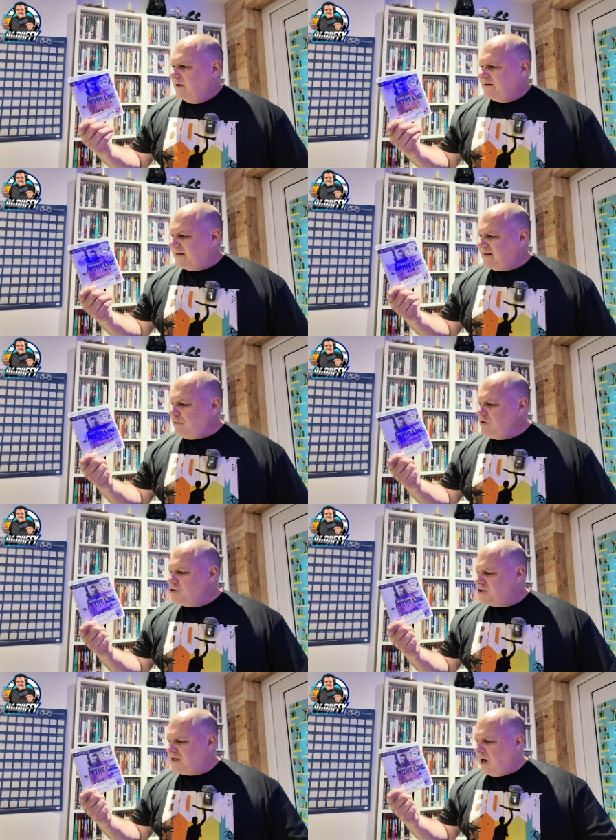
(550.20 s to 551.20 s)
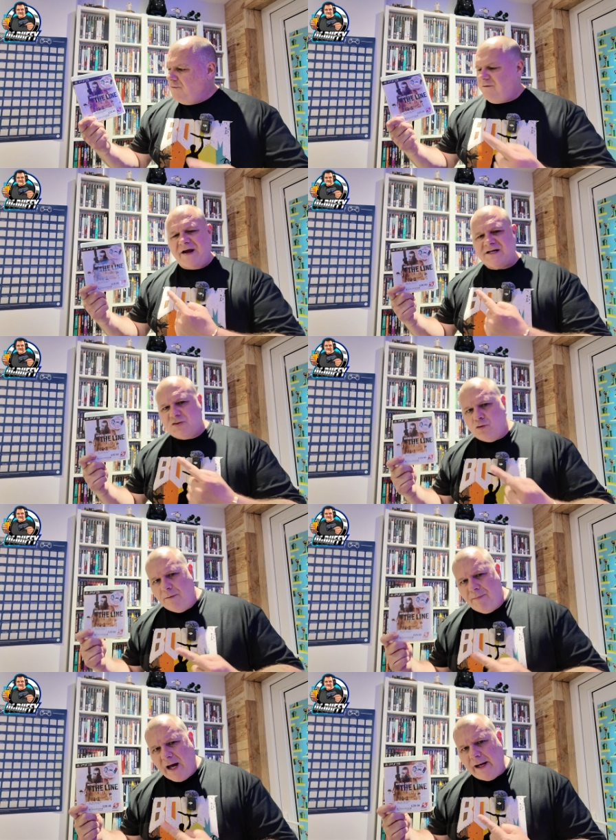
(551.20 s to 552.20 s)
they don't usually go for that sort
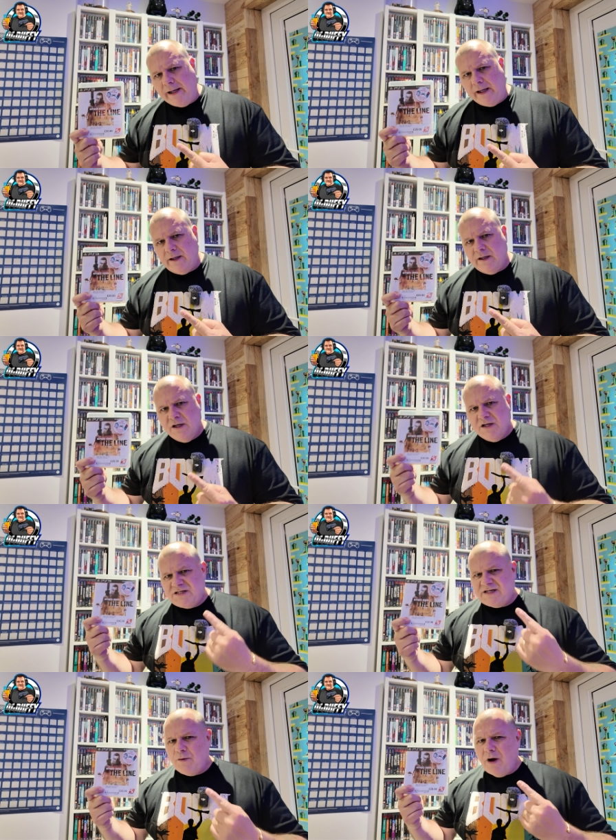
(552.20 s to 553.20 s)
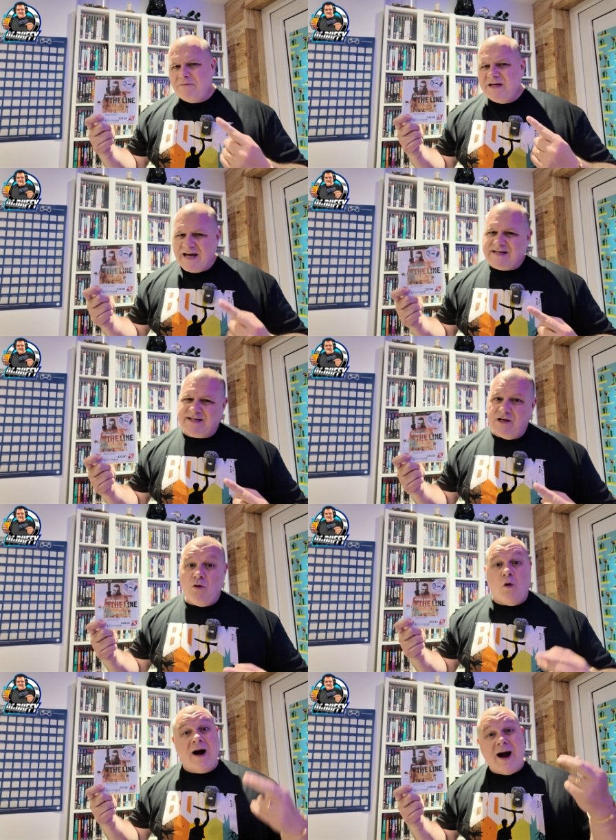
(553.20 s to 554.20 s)
of money. So I'm guessing
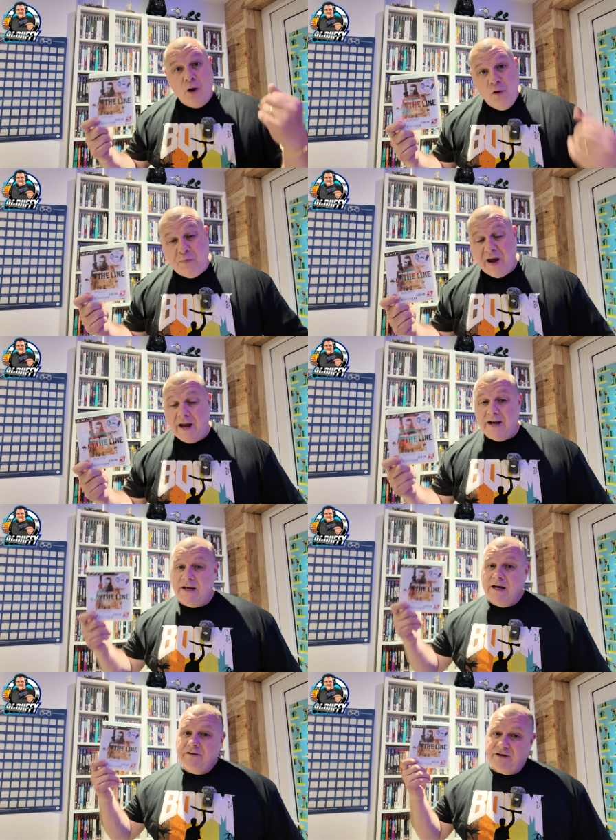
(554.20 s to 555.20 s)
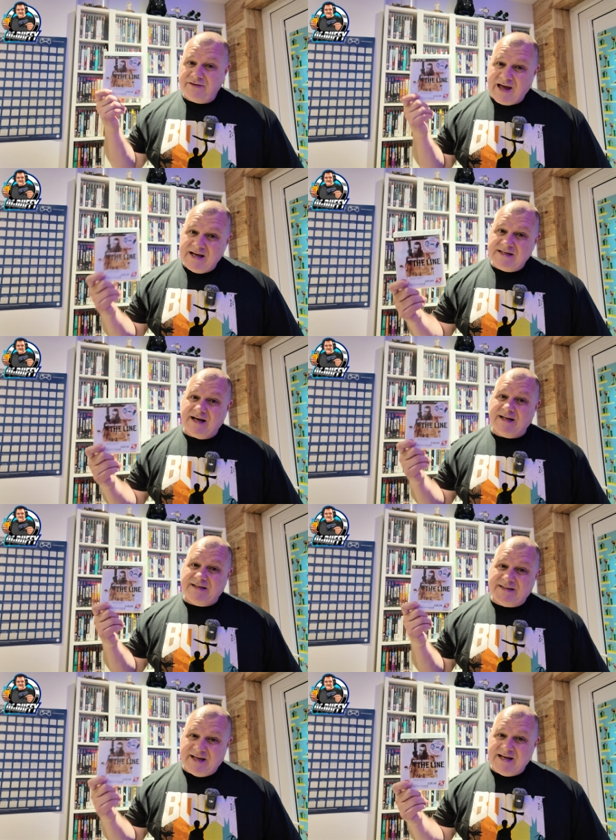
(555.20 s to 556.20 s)
or hoping that that is a
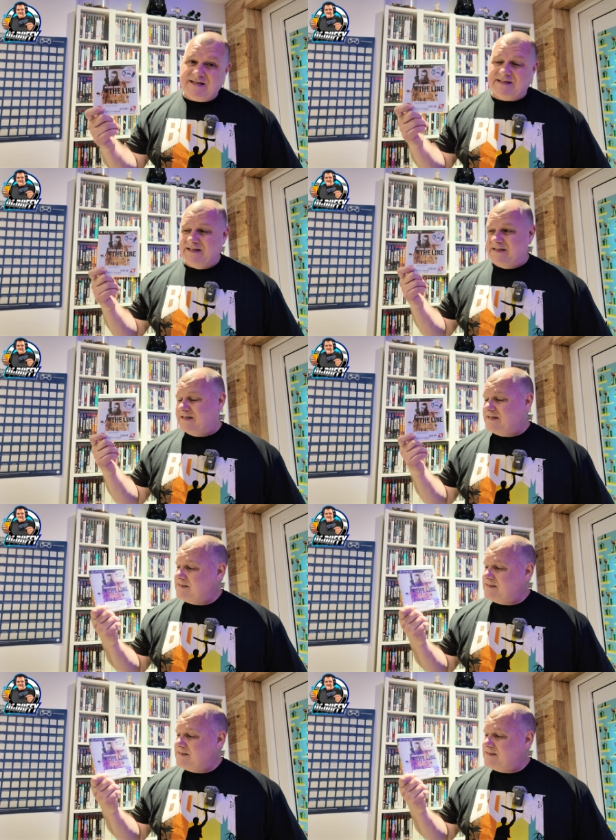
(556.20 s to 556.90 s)
decent